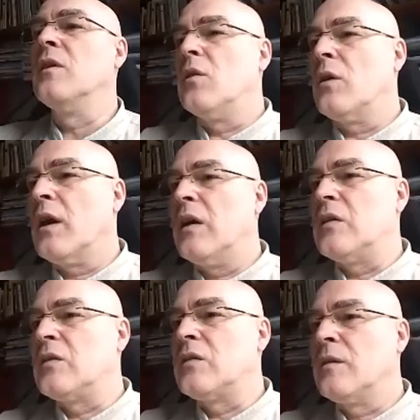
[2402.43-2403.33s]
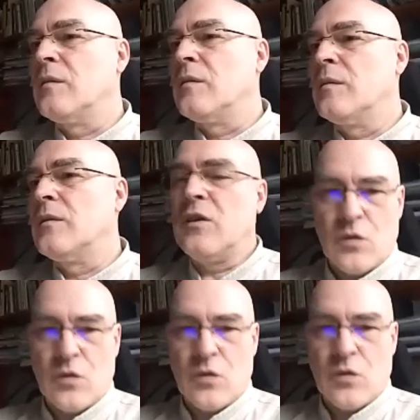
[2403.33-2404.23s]
you look at
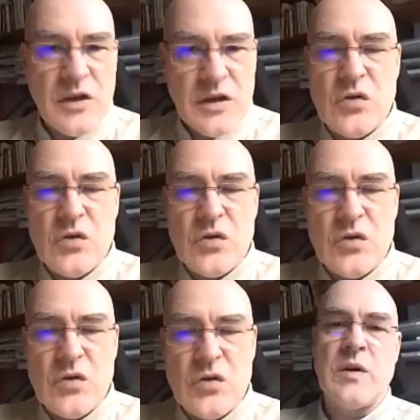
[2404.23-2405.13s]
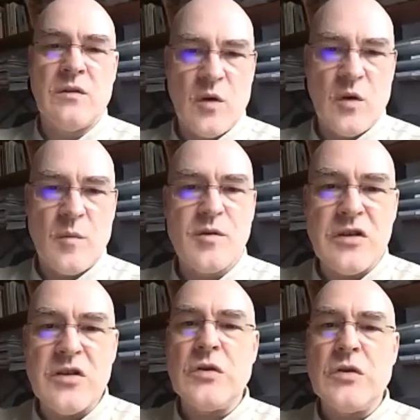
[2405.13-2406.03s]
security issues, also in terms
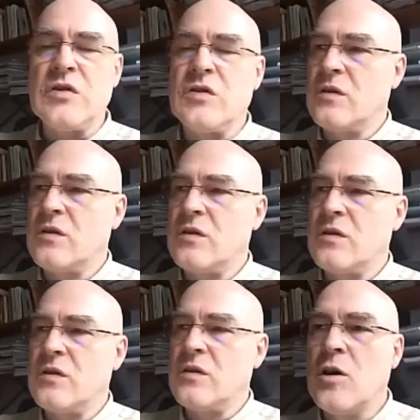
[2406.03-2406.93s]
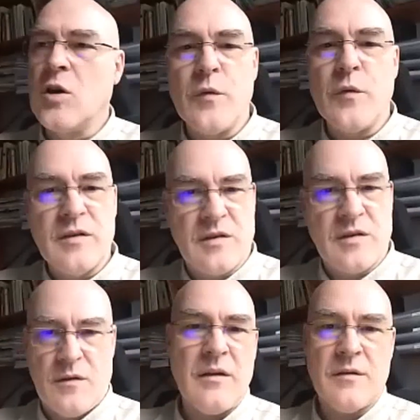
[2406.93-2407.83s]
of research, the old COVID
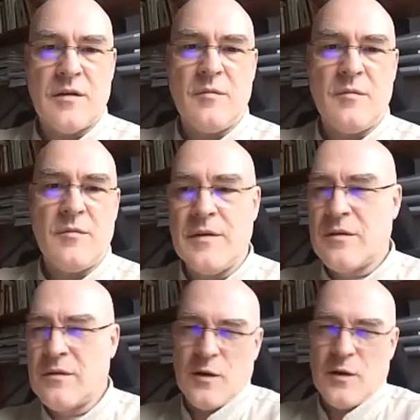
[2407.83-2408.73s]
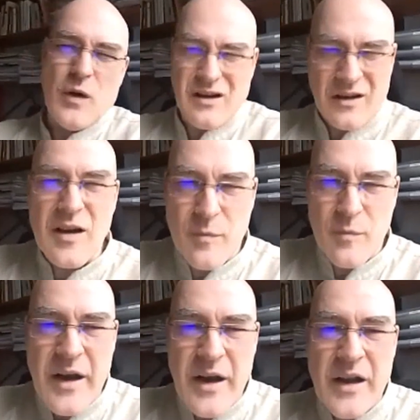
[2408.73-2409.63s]
thing, it's quite clear
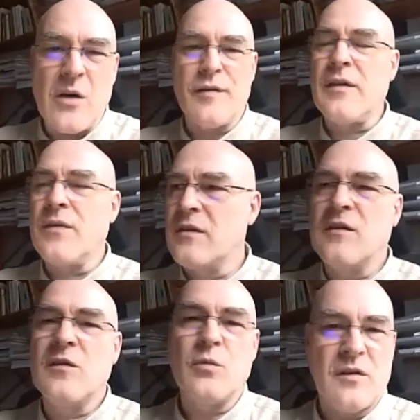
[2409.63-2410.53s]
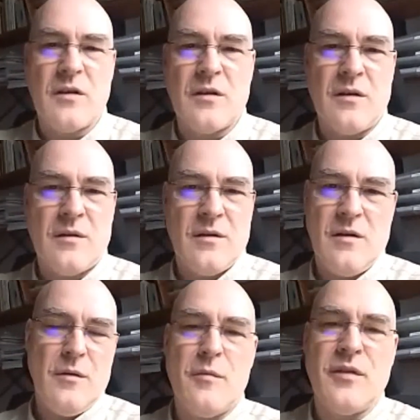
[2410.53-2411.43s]
by now. I think that this was
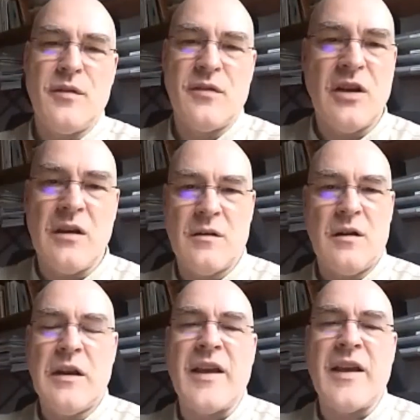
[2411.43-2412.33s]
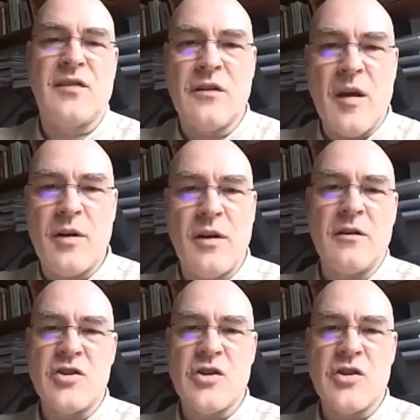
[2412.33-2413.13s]
a mistake, an accident happening.